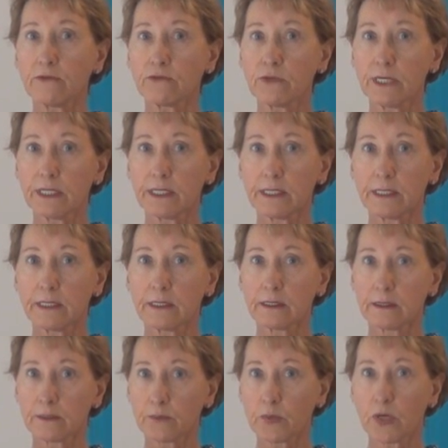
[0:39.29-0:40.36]
written
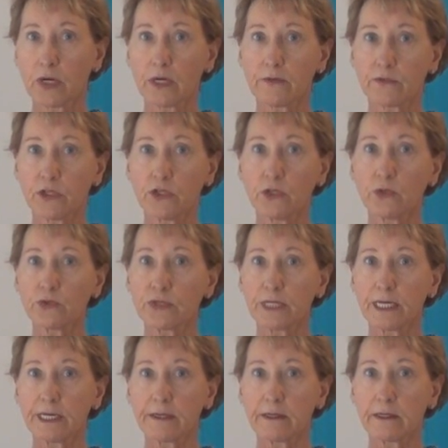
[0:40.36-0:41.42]
part of the
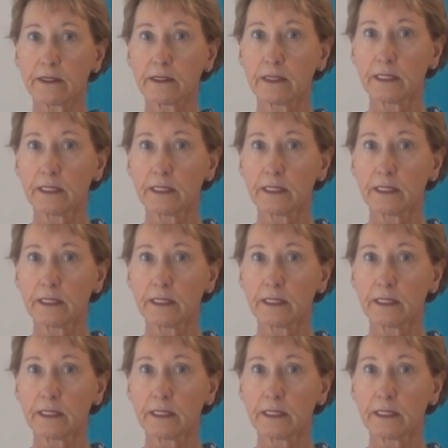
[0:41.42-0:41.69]
newsletter.